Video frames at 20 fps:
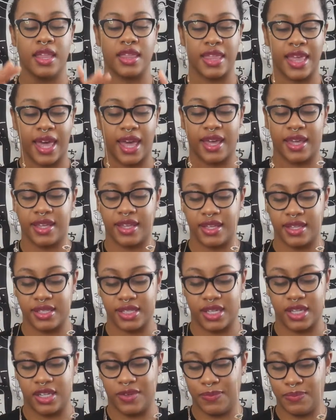That is
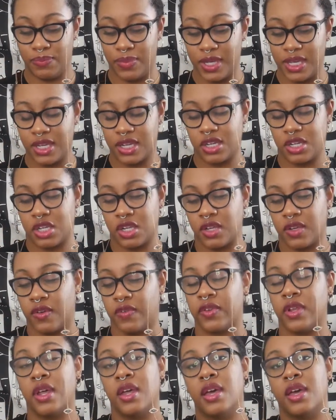a big shift.